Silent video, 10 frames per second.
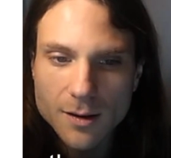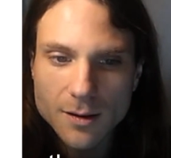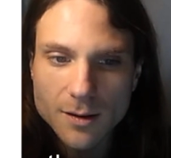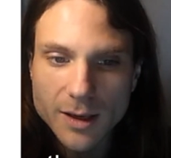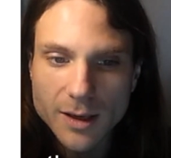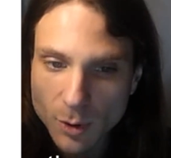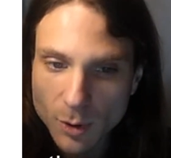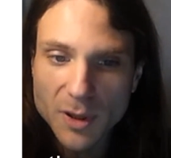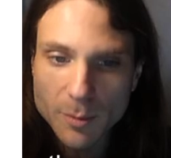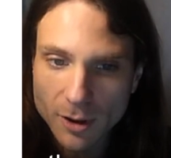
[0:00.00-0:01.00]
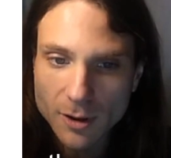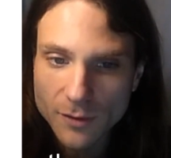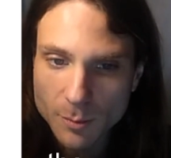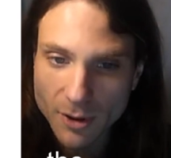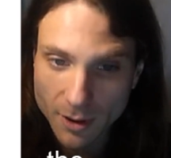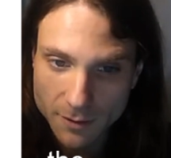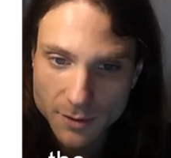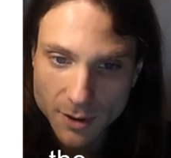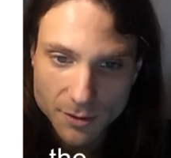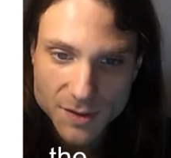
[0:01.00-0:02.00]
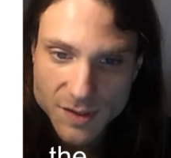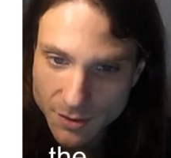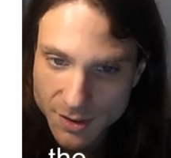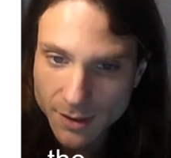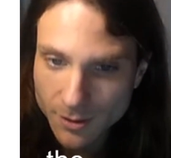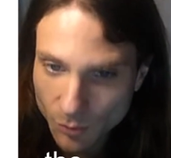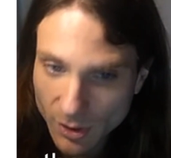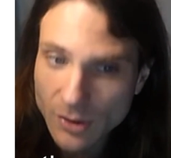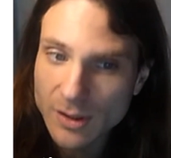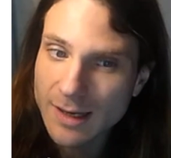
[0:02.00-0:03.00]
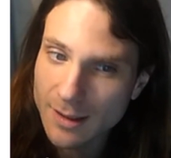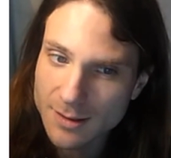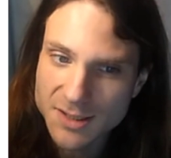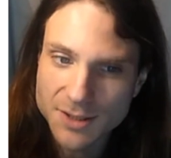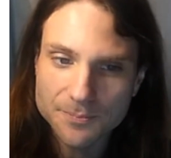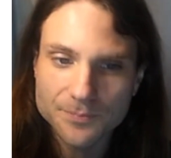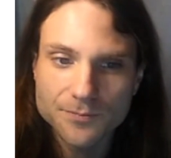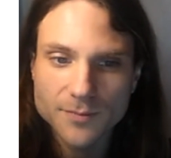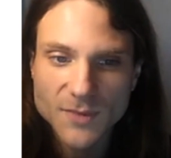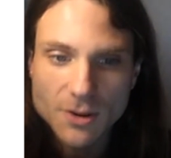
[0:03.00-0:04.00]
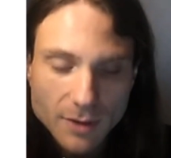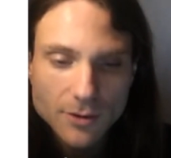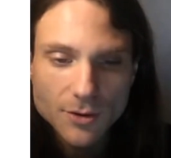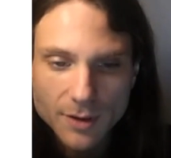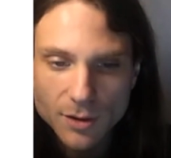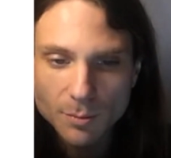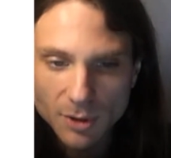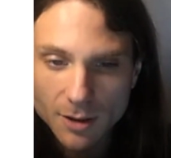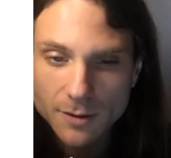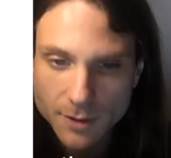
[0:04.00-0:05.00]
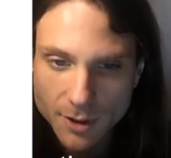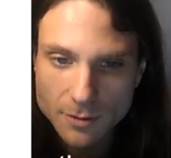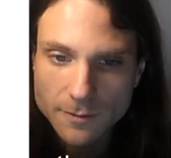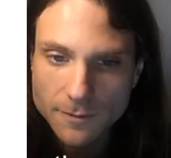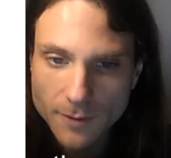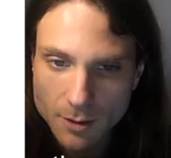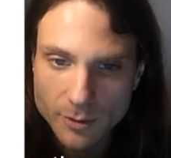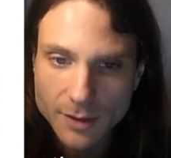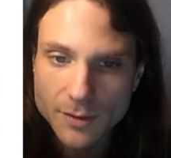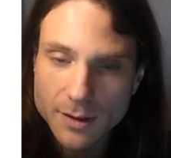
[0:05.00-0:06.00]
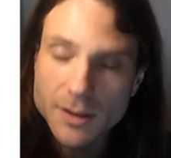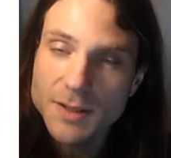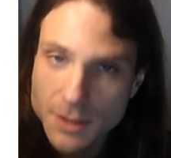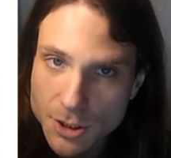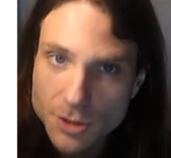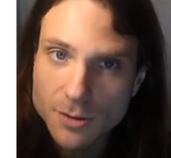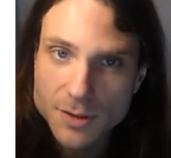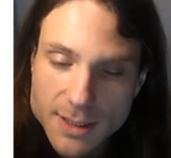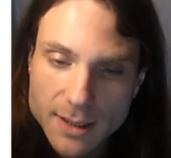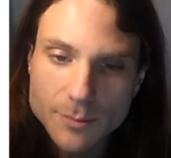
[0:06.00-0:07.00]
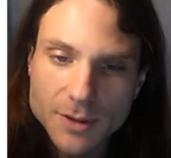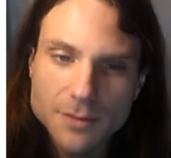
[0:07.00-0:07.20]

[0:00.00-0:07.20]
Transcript: It would be part of the block of code associated with the else, rather than the block of code following the conditional statement.